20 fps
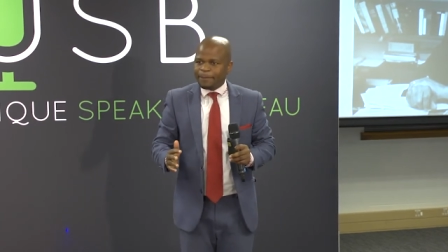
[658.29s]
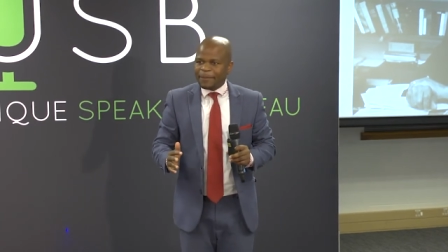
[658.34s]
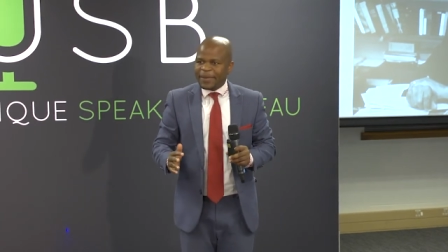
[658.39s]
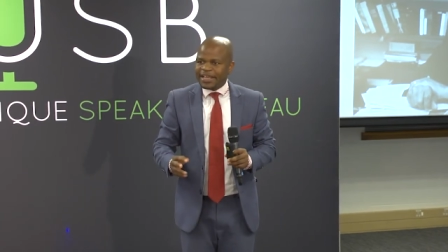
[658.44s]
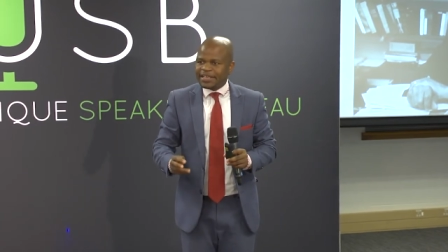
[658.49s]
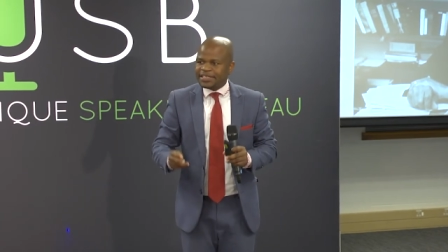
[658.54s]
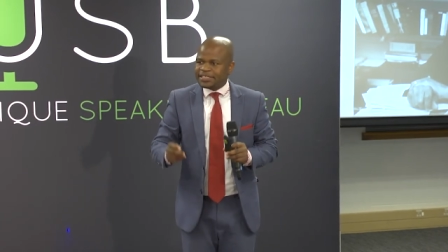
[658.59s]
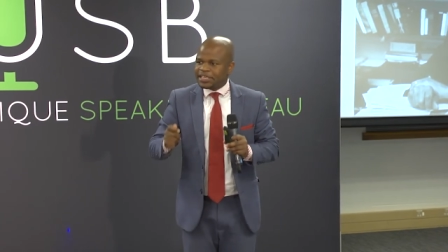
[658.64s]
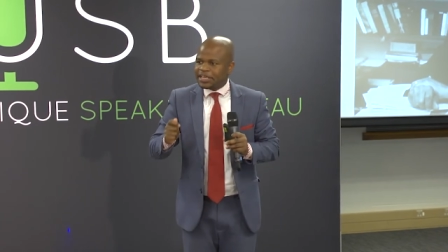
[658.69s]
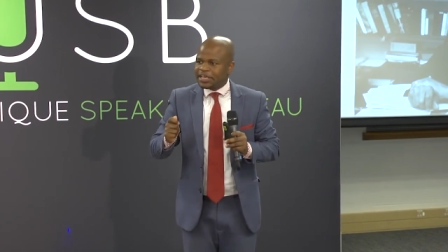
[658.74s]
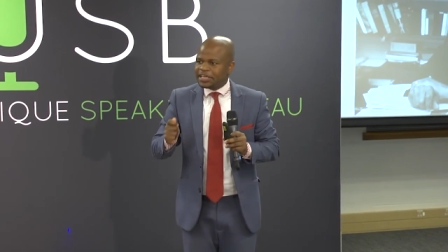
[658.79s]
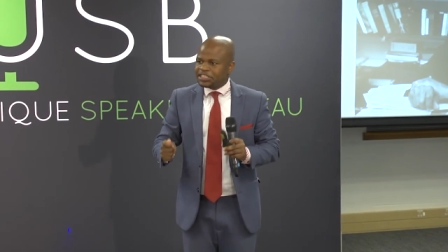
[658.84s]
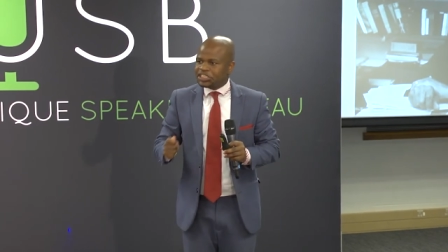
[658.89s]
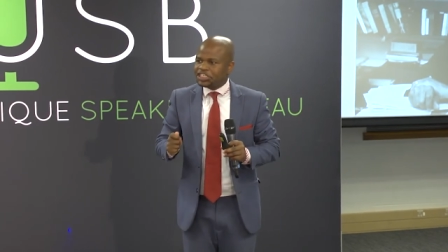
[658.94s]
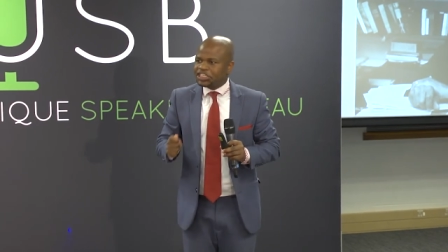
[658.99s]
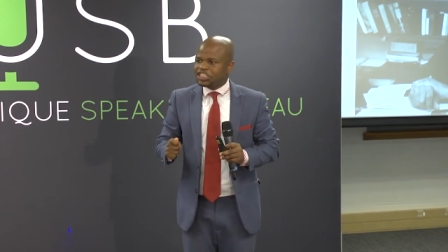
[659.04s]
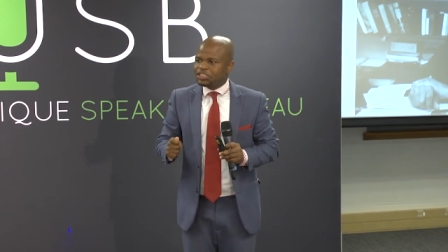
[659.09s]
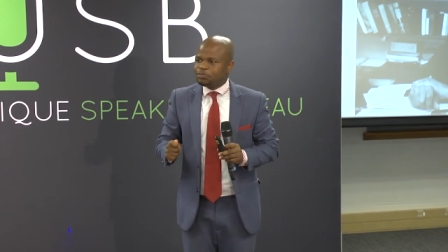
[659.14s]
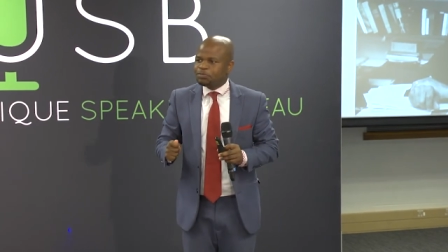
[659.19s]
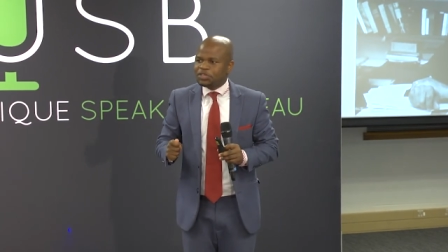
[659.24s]
Mays,
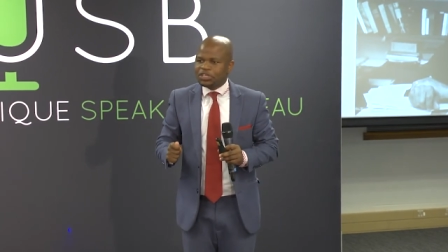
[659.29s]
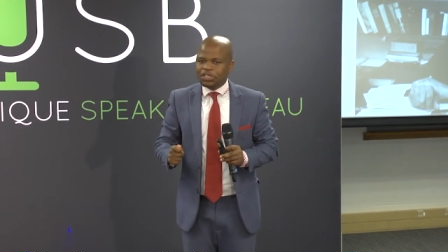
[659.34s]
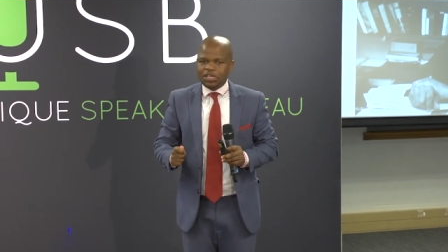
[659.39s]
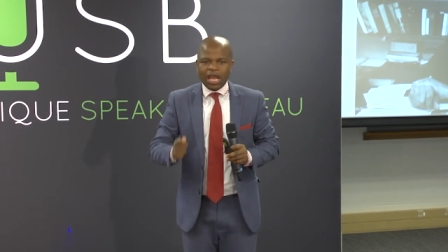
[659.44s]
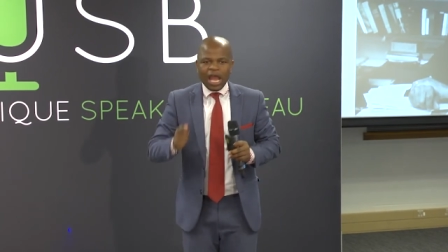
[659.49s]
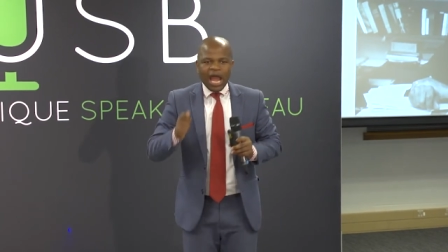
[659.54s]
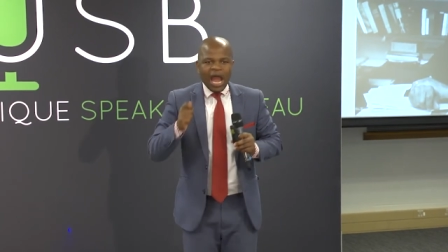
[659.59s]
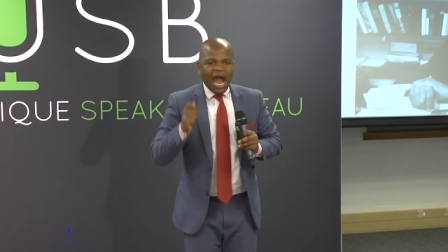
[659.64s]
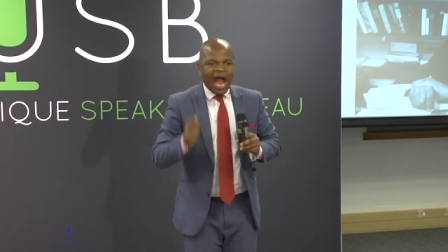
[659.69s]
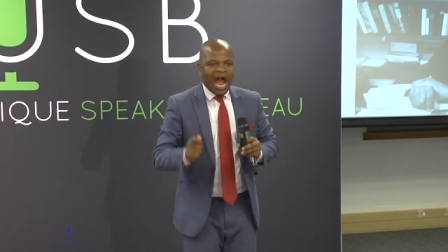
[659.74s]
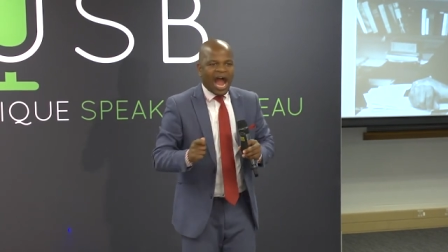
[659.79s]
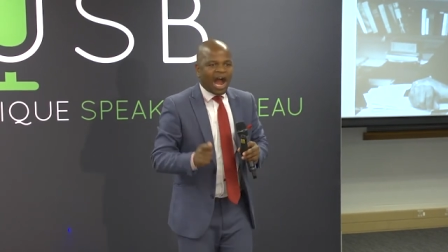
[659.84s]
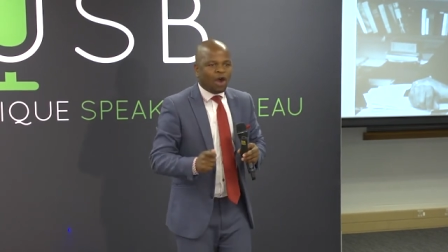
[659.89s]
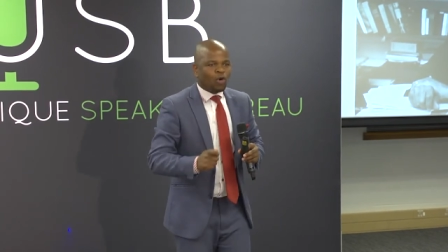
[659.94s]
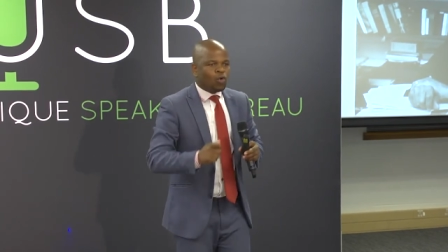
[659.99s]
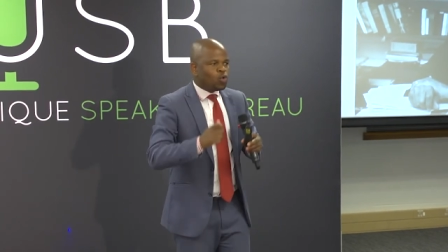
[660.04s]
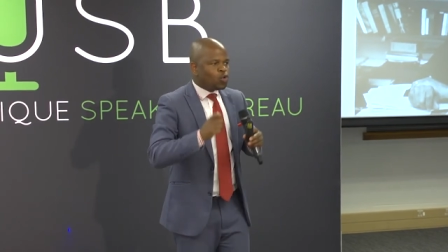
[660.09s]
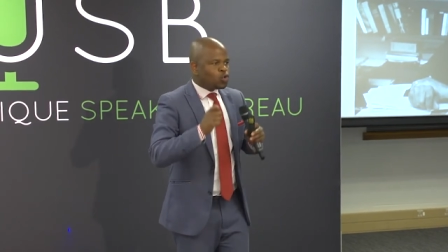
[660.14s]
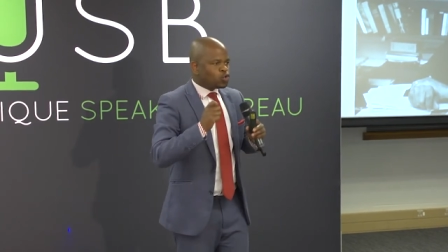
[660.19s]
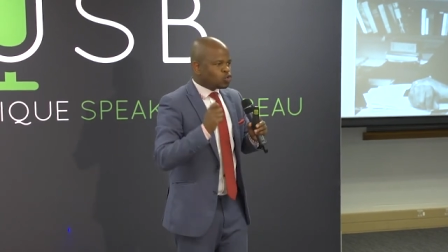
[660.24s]
teach me
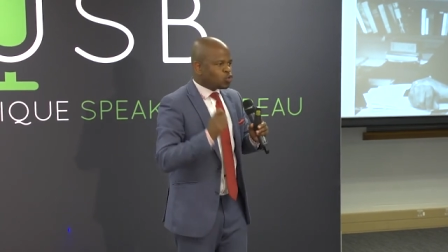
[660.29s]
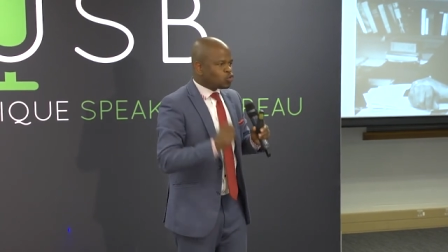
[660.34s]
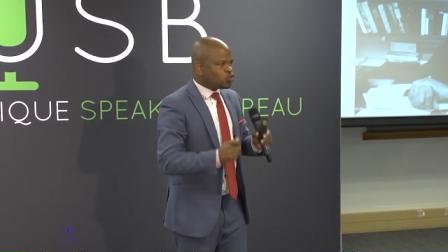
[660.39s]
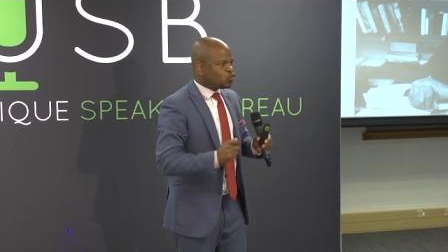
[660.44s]
how to